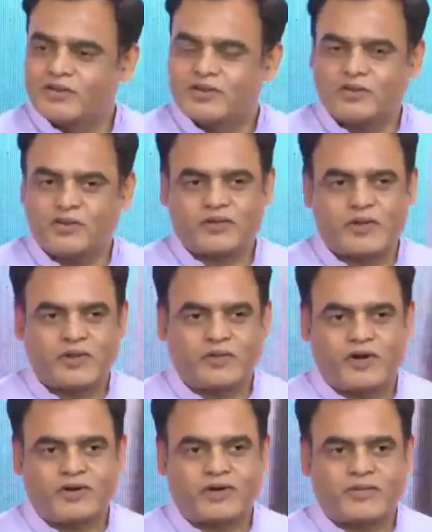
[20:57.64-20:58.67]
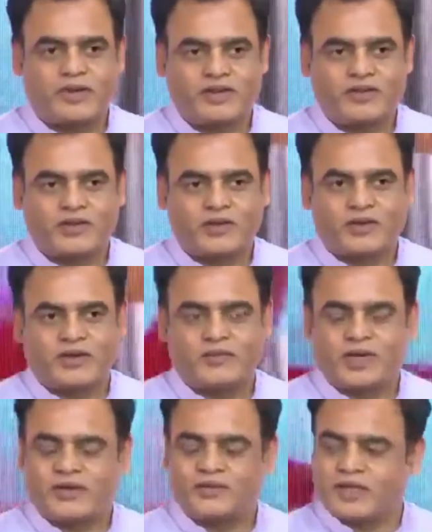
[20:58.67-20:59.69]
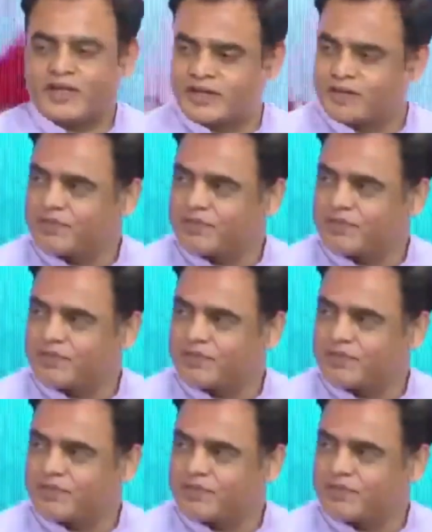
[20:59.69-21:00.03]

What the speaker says: So which we want to ensure it becomes 100%.